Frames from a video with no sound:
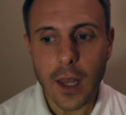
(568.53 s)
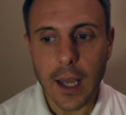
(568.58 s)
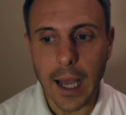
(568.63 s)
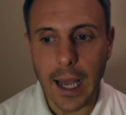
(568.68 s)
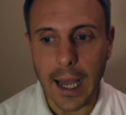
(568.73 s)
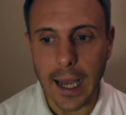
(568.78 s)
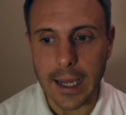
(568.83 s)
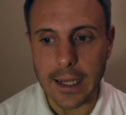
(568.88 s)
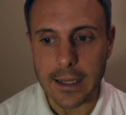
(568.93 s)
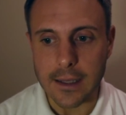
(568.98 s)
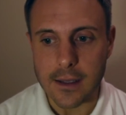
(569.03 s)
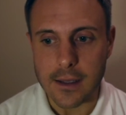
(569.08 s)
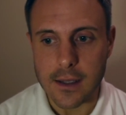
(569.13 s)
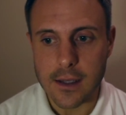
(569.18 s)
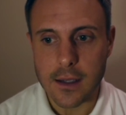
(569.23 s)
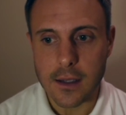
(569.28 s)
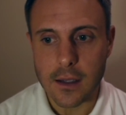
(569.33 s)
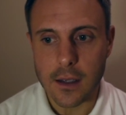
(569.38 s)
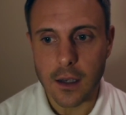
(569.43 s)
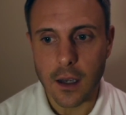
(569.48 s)
And
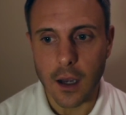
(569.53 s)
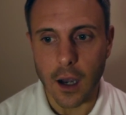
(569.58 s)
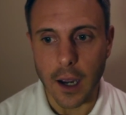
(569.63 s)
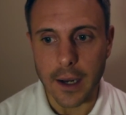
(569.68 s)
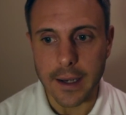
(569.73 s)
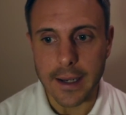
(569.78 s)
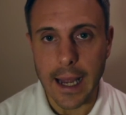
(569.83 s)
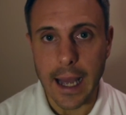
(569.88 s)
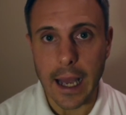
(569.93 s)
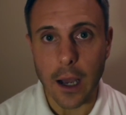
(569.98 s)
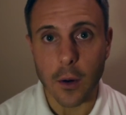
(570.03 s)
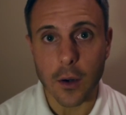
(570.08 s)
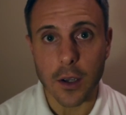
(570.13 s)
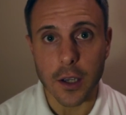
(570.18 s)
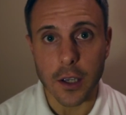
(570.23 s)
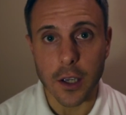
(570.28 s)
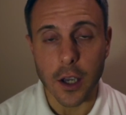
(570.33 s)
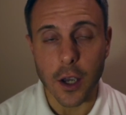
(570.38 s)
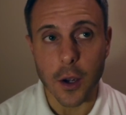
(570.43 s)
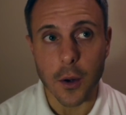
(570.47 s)
I now
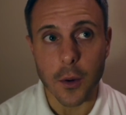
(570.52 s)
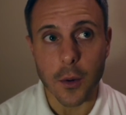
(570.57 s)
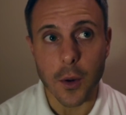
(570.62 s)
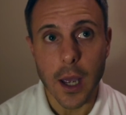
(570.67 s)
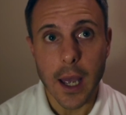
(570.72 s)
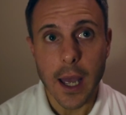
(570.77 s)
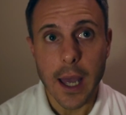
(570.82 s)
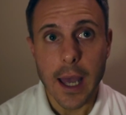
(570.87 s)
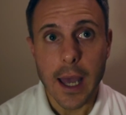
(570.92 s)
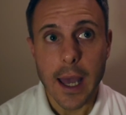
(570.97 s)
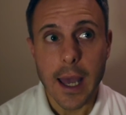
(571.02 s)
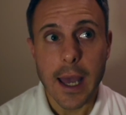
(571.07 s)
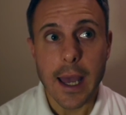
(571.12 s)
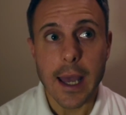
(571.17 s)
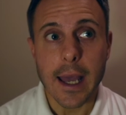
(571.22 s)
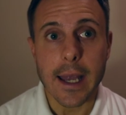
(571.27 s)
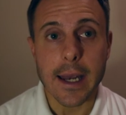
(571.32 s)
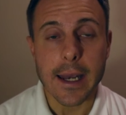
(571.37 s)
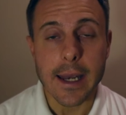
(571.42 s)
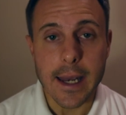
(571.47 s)
can go
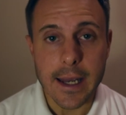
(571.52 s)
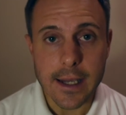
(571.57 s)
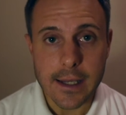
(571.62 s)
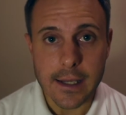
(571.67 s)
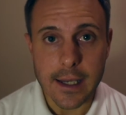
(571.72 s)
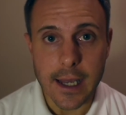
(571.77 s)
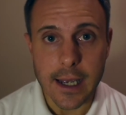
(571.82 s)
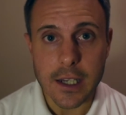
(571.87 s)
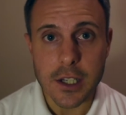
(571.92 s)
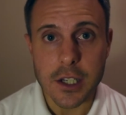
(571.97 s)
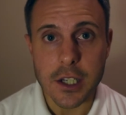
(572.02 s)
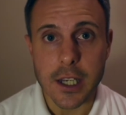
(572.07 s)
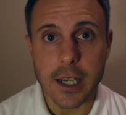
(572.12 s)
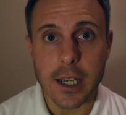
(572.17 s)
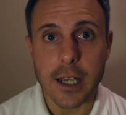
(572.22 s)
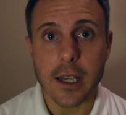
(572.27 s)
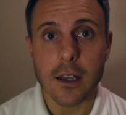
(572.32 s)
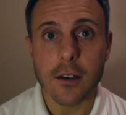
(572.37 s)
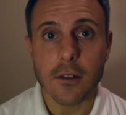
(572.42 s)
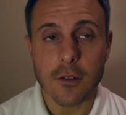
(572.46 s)
into next
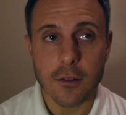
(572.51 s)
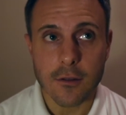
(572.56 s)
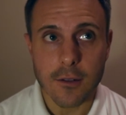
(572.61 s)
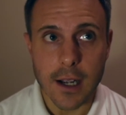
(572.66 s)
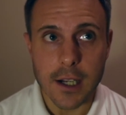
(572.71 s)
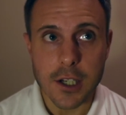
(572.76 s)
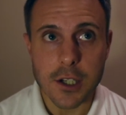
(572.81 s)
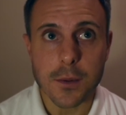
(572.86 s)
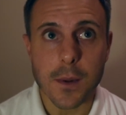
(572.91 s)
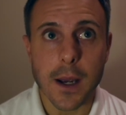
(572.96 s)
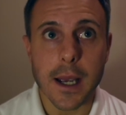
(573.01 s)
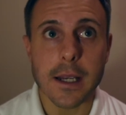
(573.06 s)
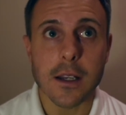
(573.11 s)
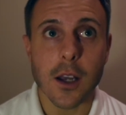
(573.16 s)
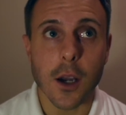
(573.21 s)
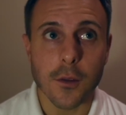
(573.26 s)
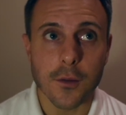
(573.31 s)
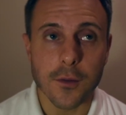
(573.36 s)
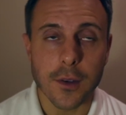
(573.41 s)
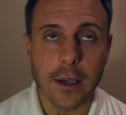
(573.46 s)
year, graduate,
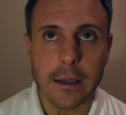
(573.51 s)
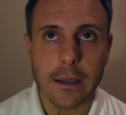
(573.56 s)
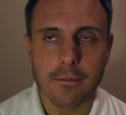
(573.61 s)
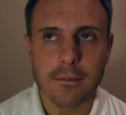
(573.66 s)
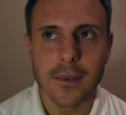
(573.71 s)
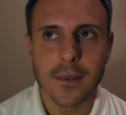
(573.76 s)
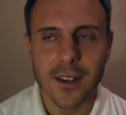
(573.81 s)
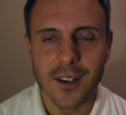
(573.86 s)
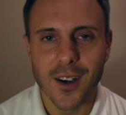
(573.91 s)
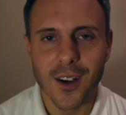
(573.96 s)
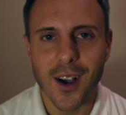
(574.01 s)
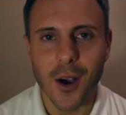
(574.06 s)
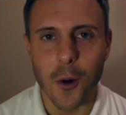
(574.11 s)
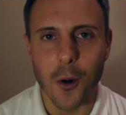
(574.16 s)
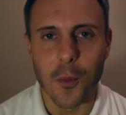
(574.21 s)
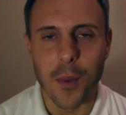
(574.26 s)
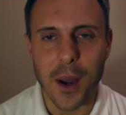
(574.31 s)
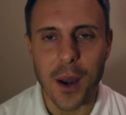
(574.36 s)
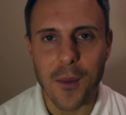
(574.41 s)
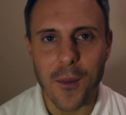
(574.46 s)
hopefully, all
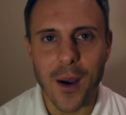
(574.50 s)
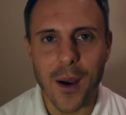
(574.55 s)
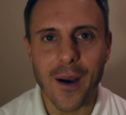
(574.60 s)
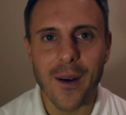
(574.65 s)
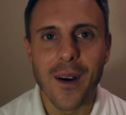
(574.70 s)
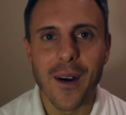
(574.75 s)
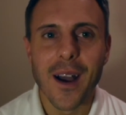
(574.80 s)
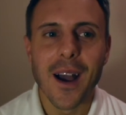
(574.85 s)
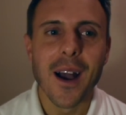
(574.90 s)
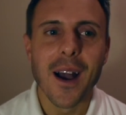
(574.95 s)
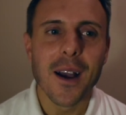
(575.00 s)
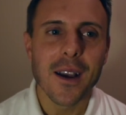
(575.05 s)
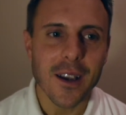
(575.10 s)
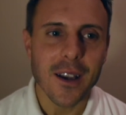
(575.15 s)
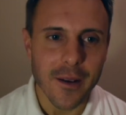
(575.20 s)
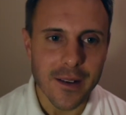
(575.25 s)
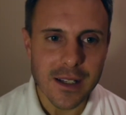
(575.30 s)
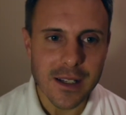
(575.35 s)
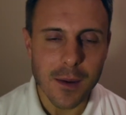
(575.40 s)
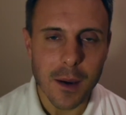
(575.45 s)
being well,
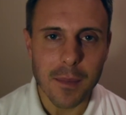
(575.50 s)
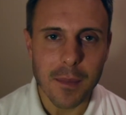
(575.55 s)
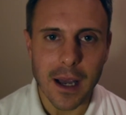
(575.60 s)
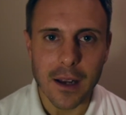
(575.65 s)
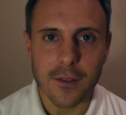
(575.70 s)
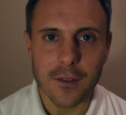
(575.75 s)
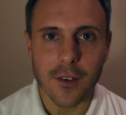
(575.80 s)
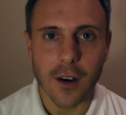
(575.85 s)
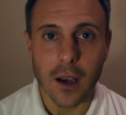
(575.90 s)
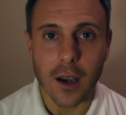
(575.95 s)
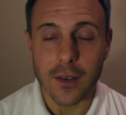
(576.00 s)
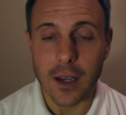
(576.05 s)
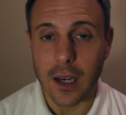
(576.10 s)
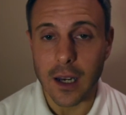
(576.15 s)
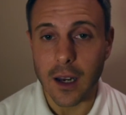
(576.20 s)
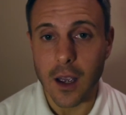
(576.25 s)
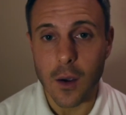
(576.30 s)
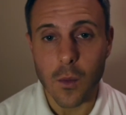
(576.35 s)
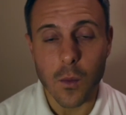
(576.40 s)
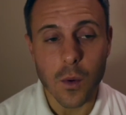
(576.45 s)
go into my band 5, and
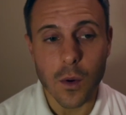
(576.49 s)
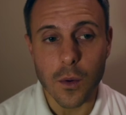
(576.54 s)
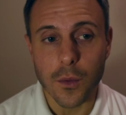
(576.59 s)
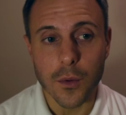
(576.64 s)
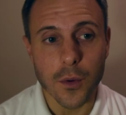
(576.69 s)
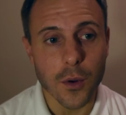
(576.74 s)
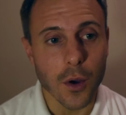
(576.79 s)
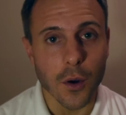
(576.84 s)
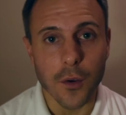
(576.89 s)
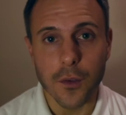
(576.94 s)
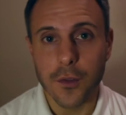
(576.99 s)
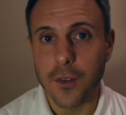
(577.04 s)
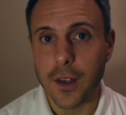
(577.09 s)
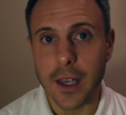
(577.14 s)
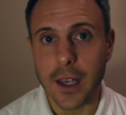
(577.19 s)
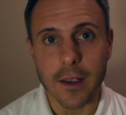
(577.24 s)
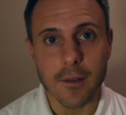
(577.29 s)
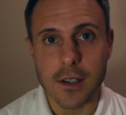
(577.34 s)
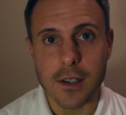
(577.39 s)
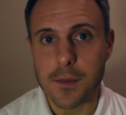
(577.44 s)
I will not
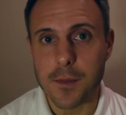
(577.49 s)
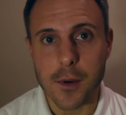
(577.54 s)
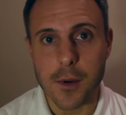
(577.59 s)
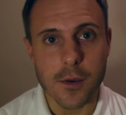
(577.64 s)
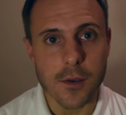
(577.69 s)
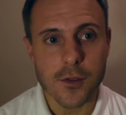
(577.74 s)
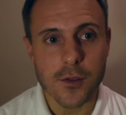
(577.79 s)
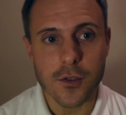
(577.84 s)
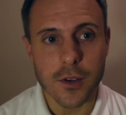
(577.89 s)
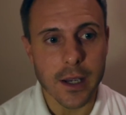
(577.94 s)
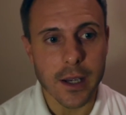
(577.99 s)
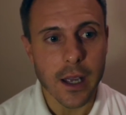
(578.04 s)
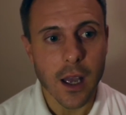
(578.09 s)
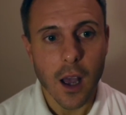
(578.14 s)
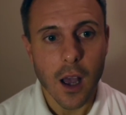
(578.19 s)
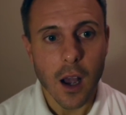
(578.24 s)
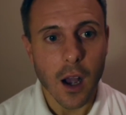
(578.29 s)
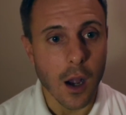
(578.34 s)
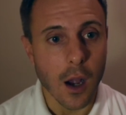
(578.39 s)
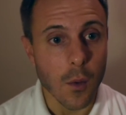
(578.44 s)
fear respiratory.
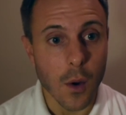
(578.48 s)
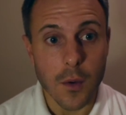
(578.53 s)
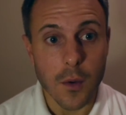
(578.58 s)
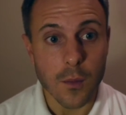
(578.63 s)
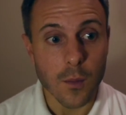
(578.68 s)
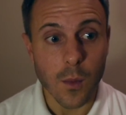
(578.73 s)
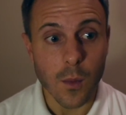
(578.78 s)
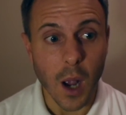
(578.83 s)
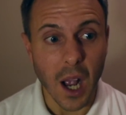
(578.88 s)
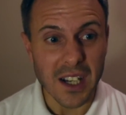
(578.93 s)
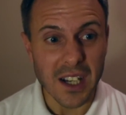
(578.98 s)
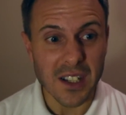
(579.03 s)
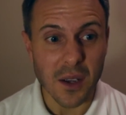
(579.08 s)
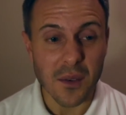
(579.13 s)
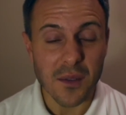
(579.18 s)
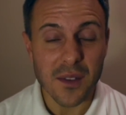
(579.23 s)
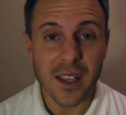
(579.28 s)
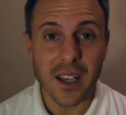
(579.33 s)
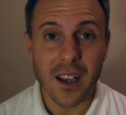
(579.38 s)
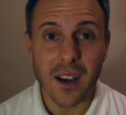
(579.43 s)
I
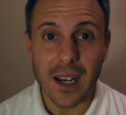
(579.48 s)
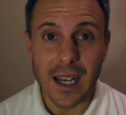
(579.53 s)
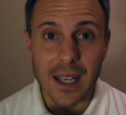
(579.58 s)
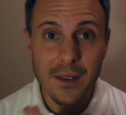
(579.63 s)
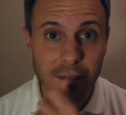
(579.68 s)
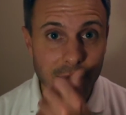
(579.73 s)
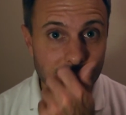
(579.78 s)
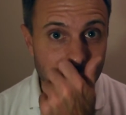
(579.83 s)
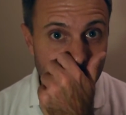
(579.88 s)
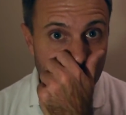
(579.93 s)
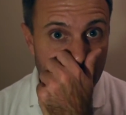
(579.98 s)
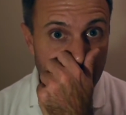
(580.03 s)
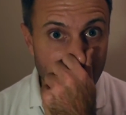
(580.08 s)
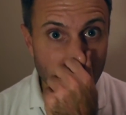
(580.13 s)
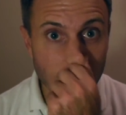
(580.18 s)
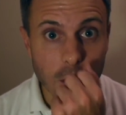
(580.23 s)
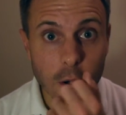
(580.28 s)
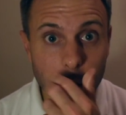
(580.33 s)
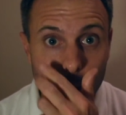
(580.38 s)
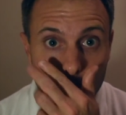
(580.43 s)
don't think I'll even fear
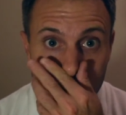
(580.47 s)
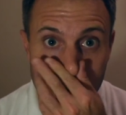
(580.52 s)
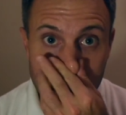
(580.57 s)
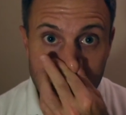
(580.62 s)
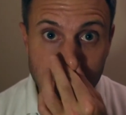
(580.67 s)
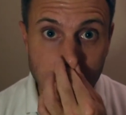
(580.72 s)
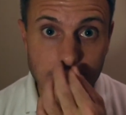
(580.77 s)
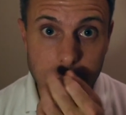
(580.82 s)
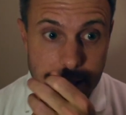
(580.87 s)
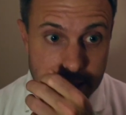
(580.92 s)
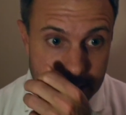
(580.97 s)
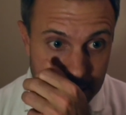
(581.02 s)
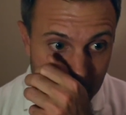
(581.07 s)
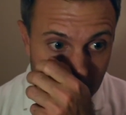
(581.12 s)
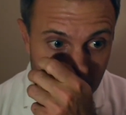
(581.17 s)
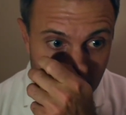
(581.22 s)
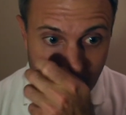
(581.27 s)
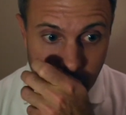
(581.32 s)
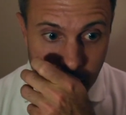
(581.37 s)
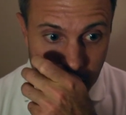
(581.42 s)
on call, to be honest
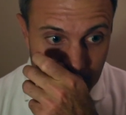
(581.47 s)
now.